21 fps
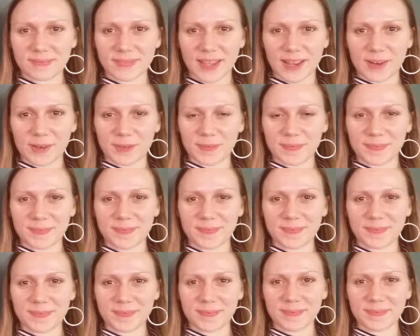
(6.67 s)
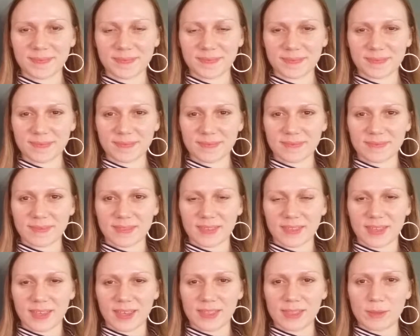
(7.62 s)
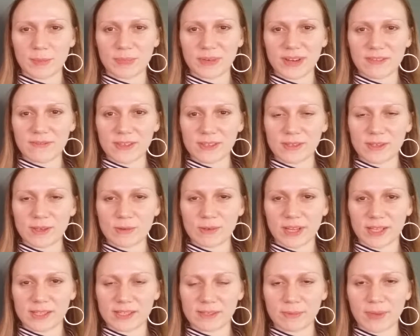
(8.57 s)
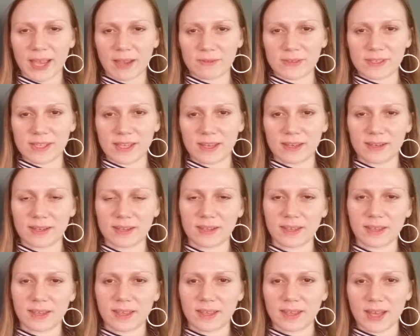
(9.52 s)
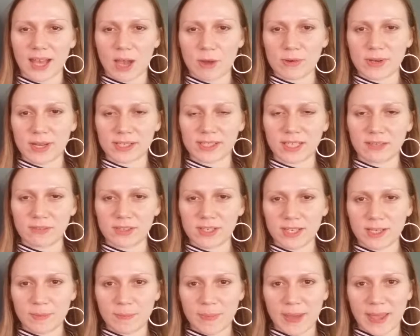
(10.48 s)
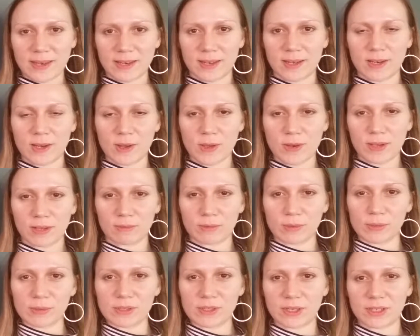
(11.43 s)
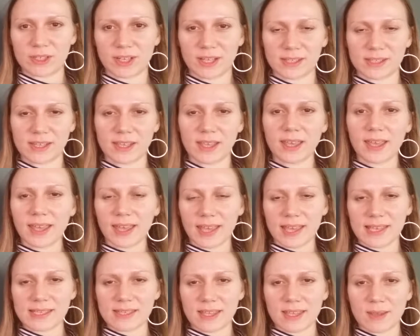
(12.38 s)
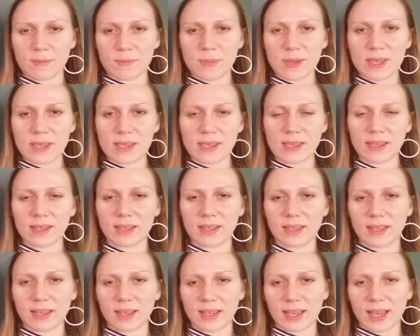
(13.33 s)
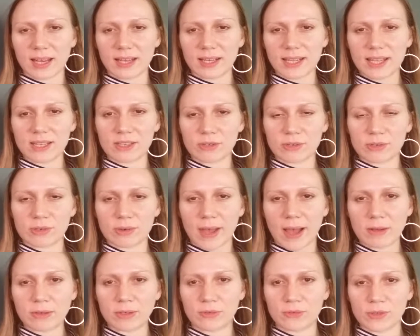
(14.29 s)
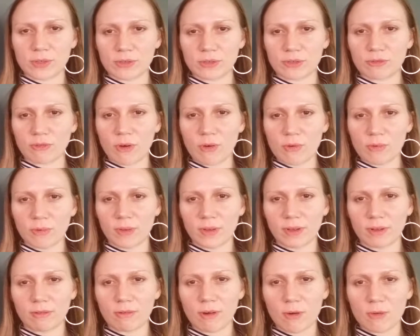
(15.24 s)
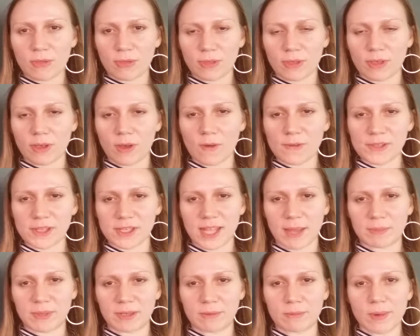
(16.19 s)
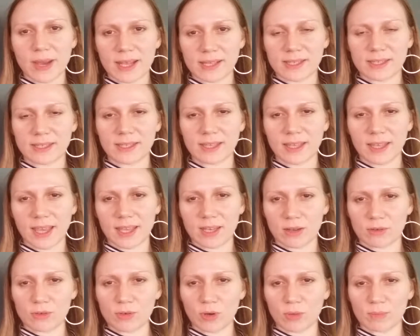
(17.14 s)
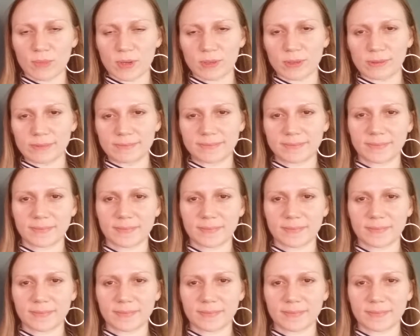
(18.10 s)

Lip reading: Hello. In the previous units we have seen how an activity-dependent learning rule such as STDP can lead to out-of-control growth of synaptic weights in a neural model.